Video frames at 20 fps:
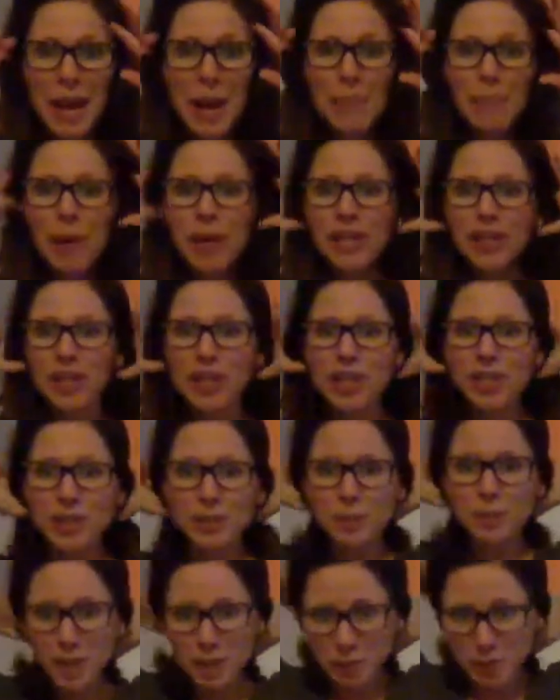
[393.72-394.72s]
but
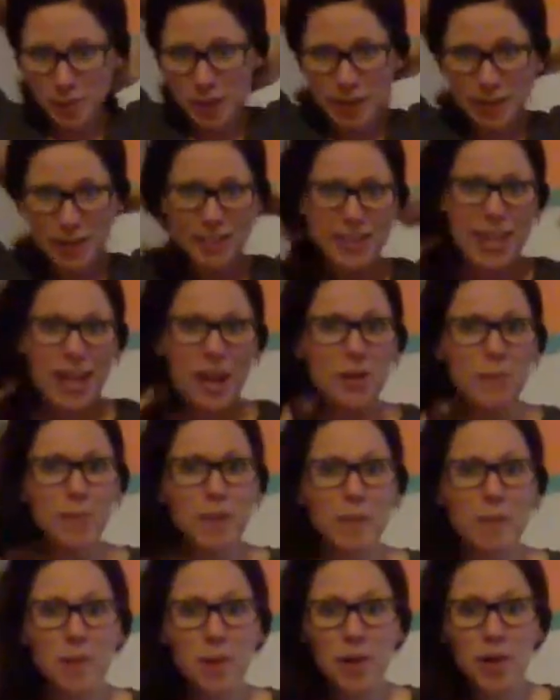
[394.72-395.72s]
just be real and tell
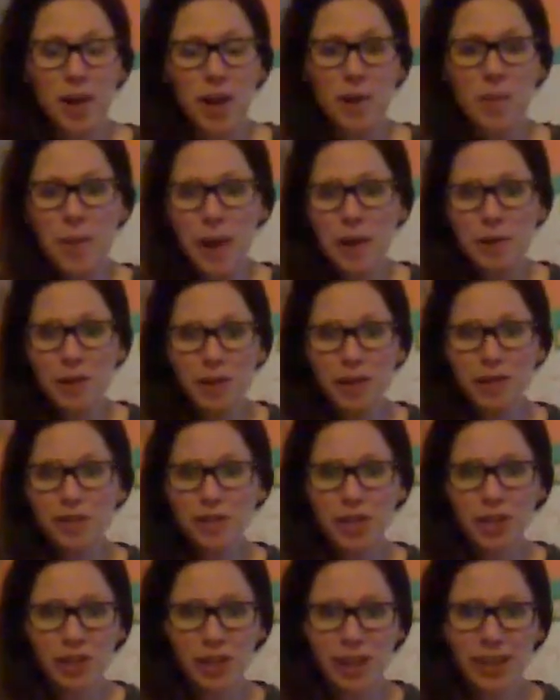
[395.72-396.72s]
people about your
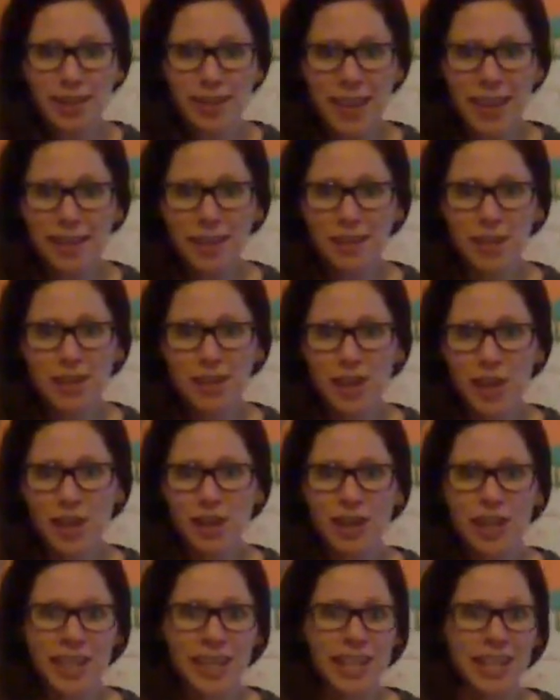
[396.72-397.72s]
journey that you're
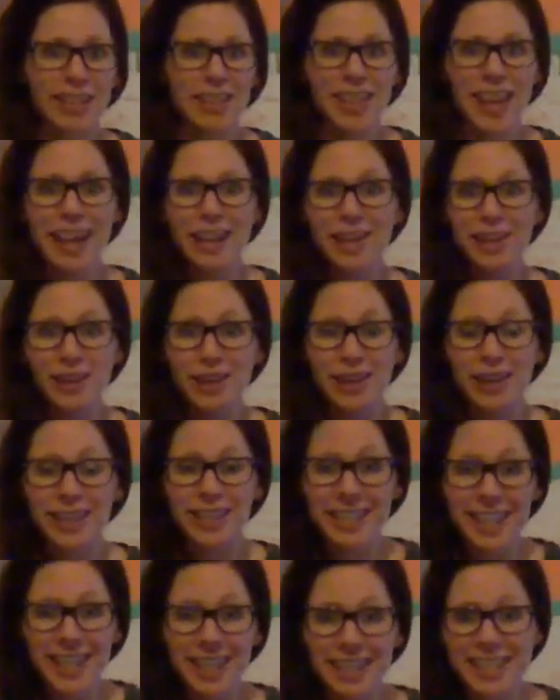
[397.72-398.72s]
starting and that you're
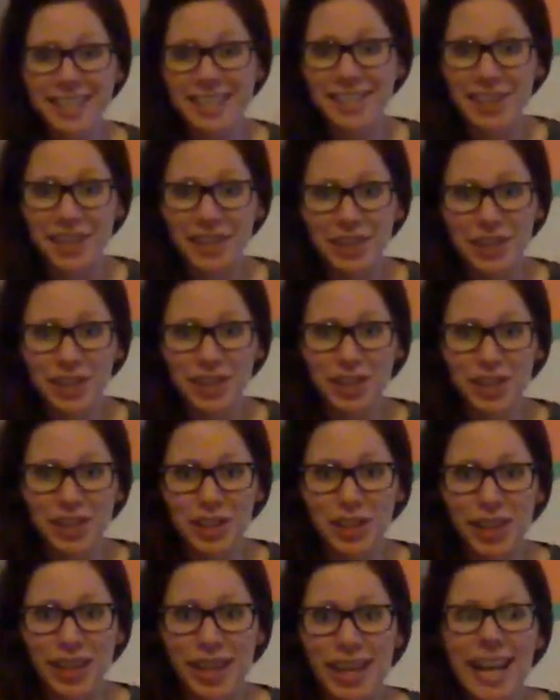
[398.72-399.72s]
excited to start this
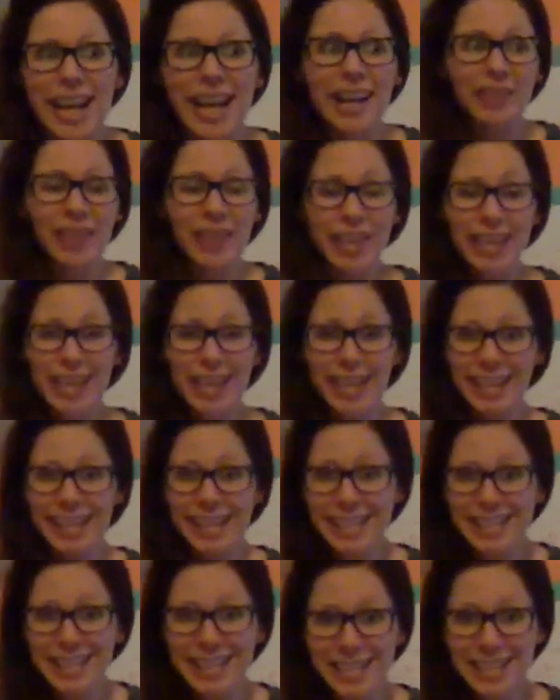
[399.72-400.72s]
journey. They can get
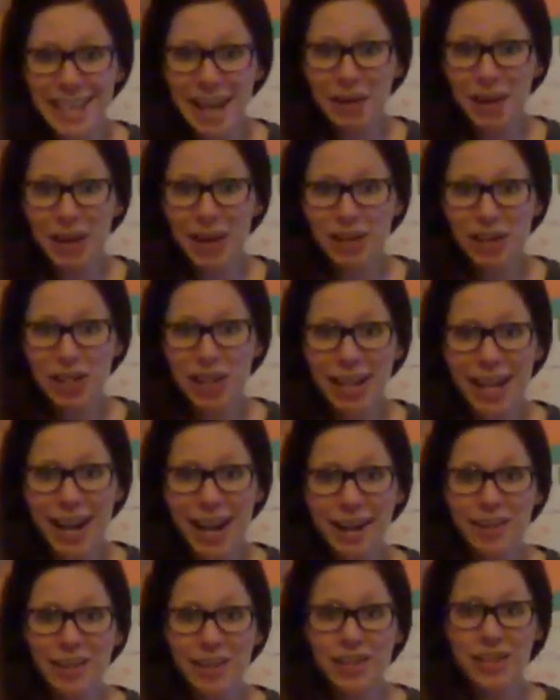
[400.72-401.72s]
a discount on
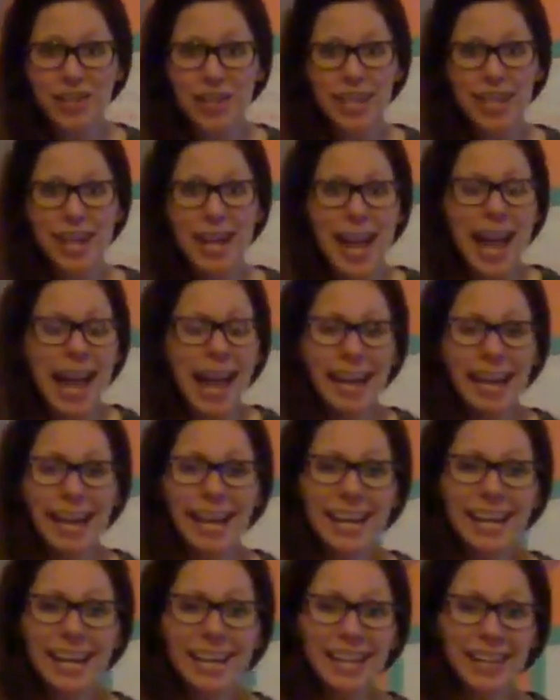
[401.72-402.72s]
Shakeology
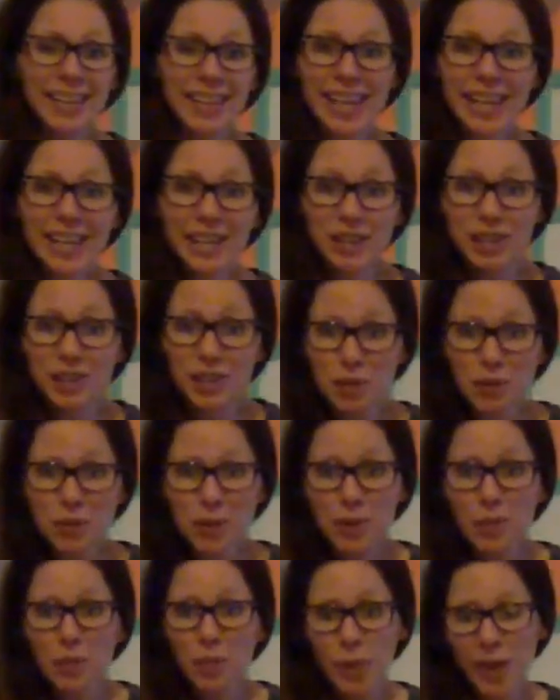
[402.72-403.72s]
and they can do
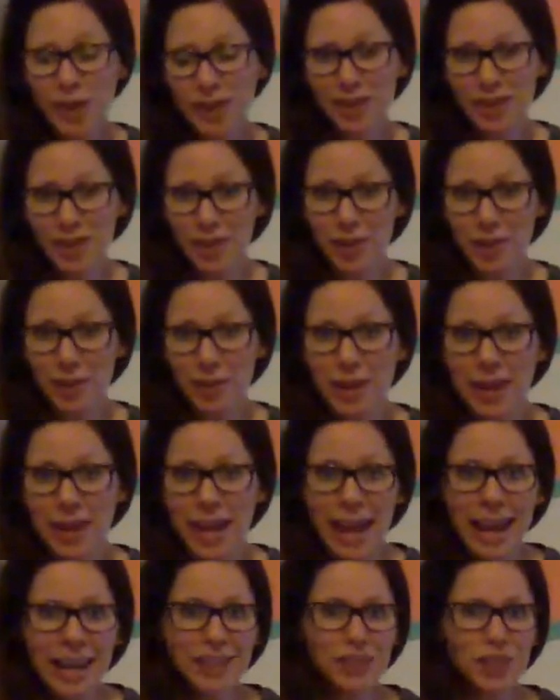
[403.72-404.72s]
it with you.
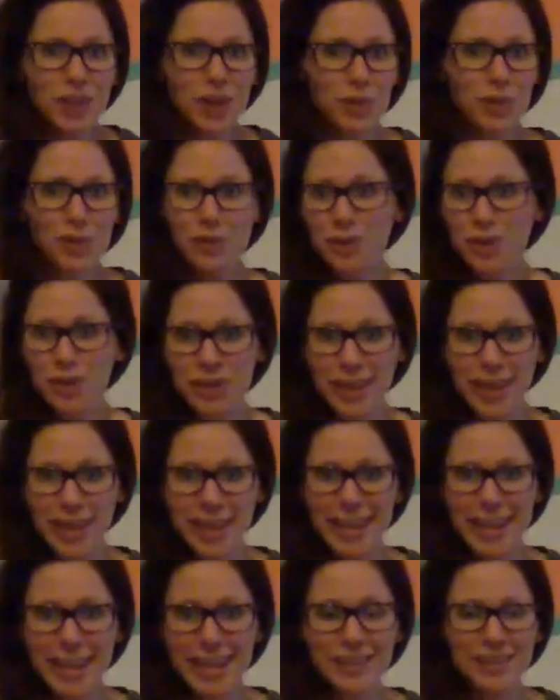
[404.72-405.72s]
And don't overthink
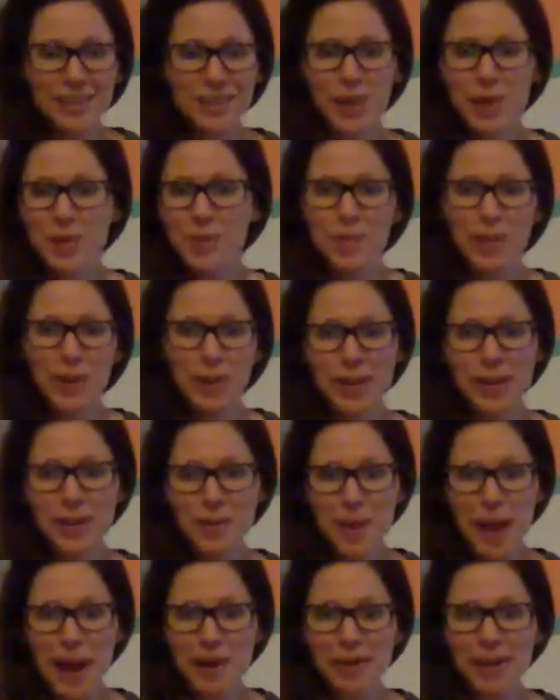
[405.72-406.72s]
it. Don't worry
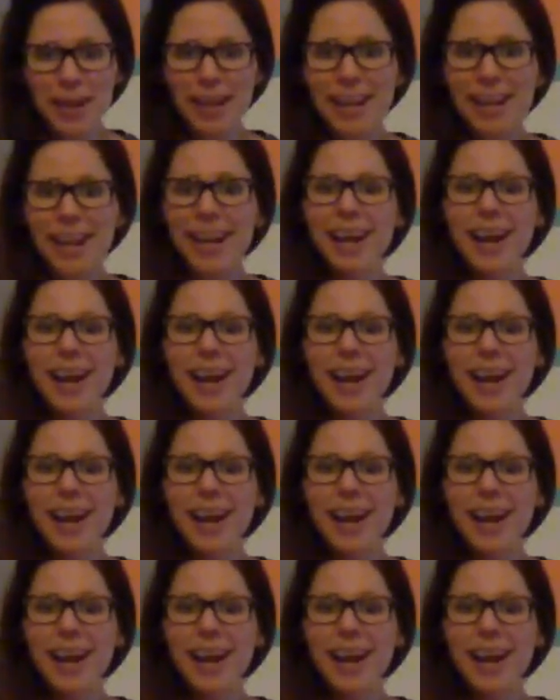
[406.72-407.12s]
about it.